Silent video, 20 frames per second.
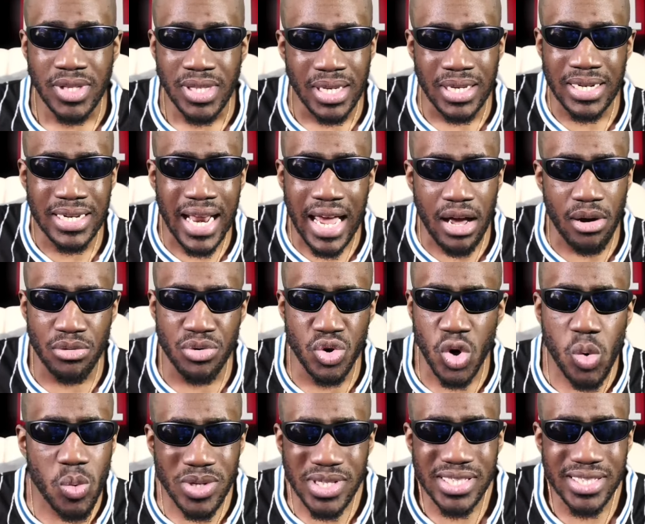now no
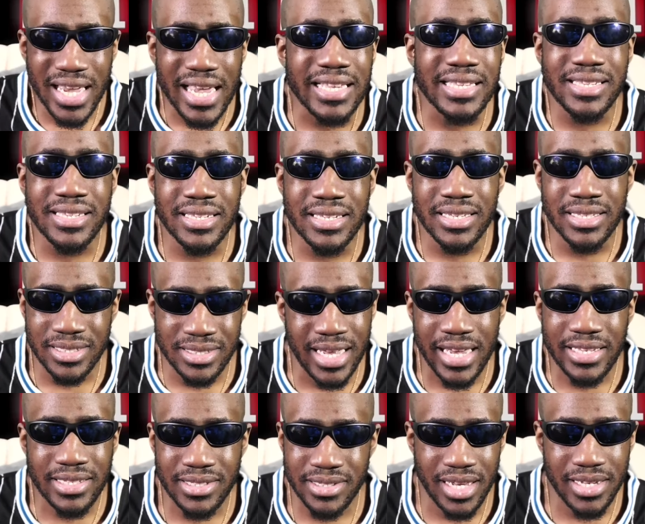one stays
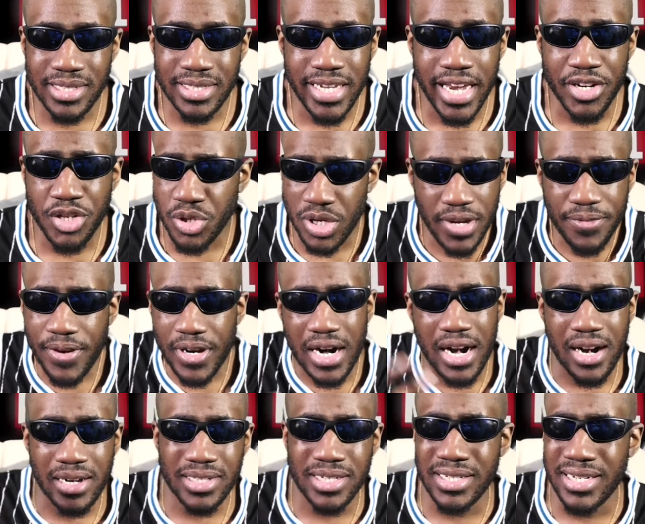stays stays dead. So if a
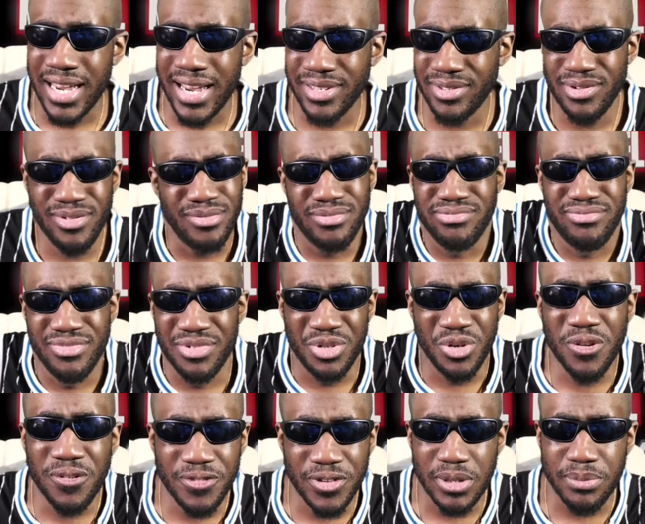character dies, oh,
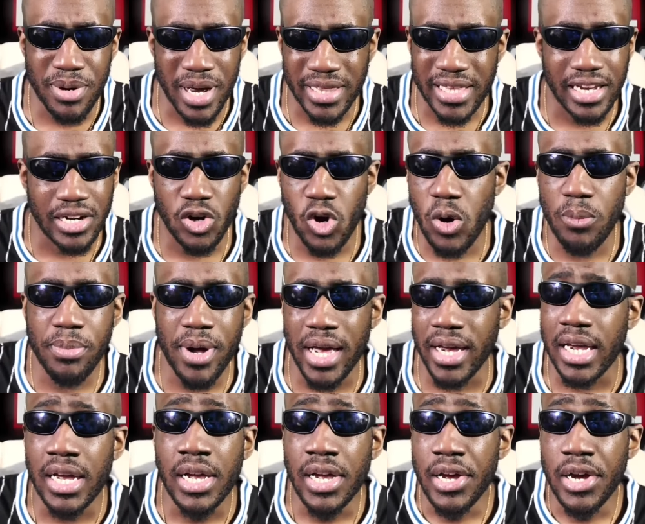don't feel bad, they can come back.
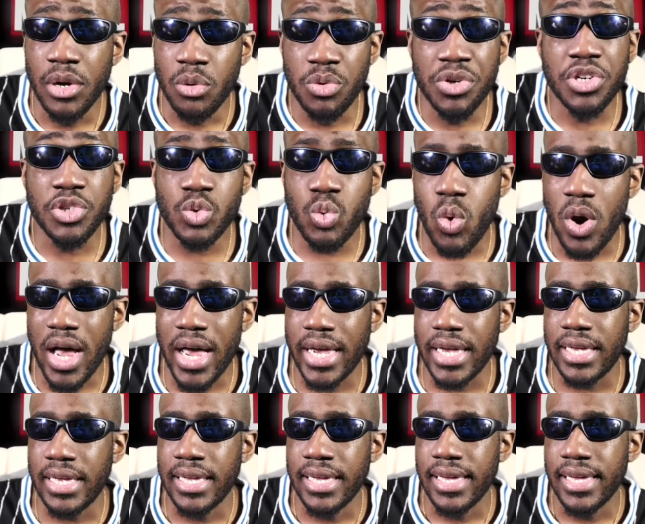Which is
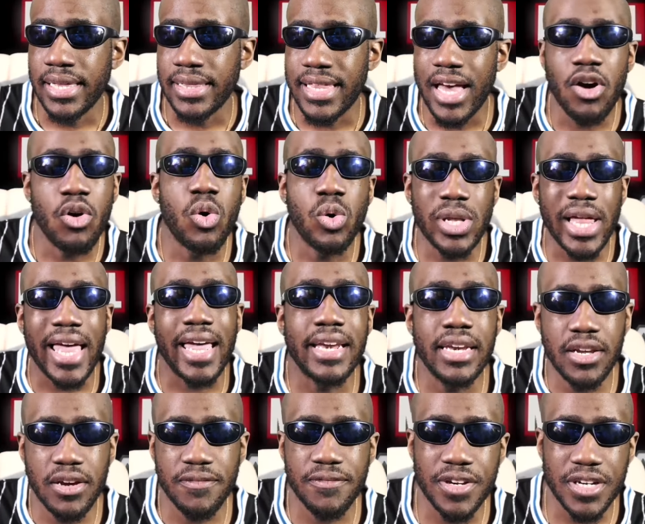why that whole
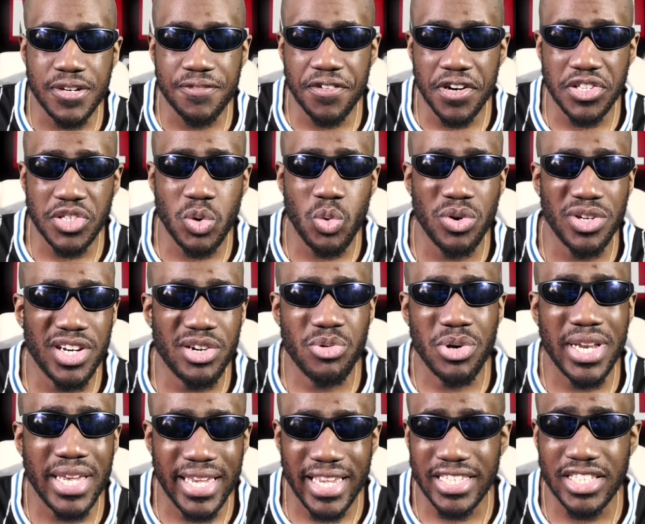ending of Infinity War didn't
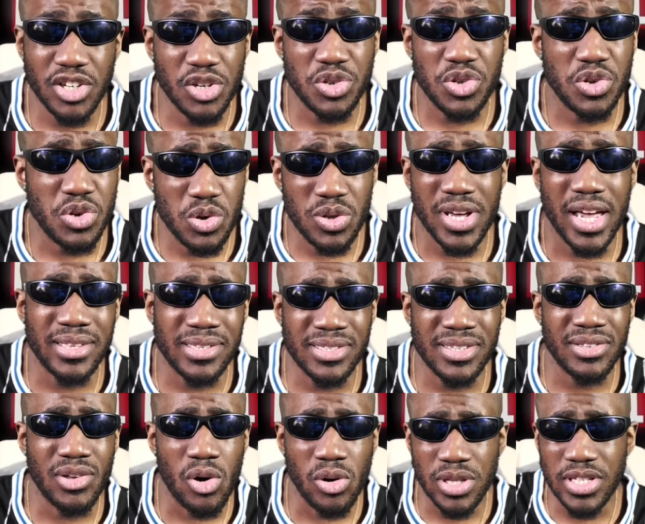really hit because you knew that
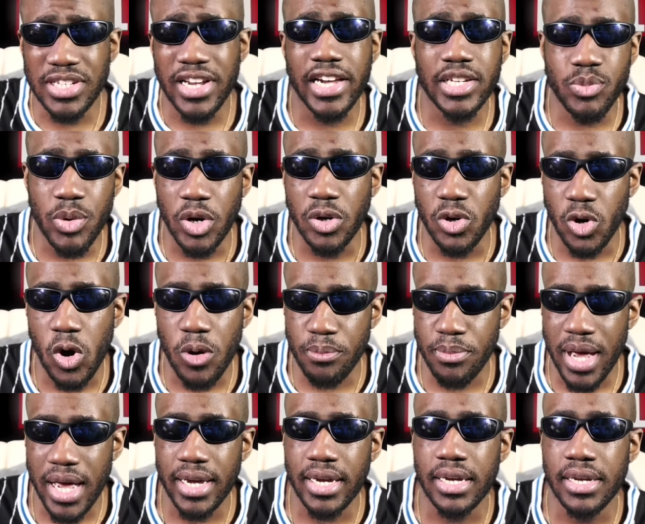all these guys were gonna come
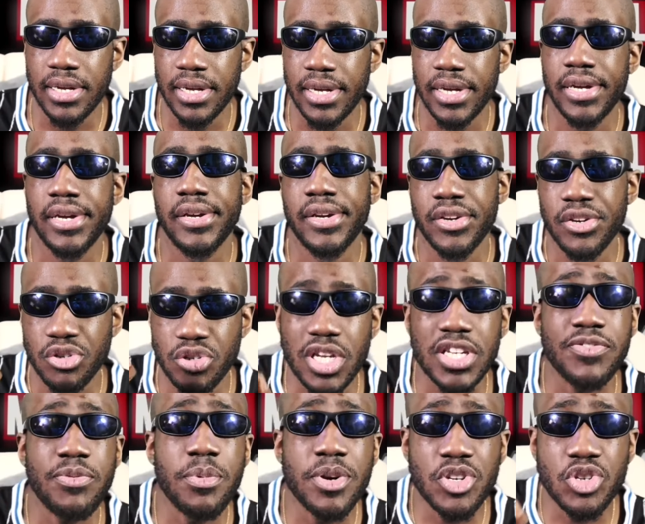back. So that's
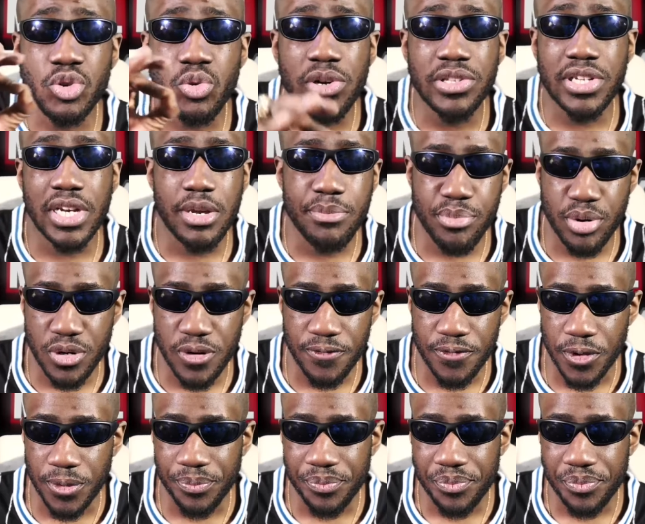from a storytelling point of view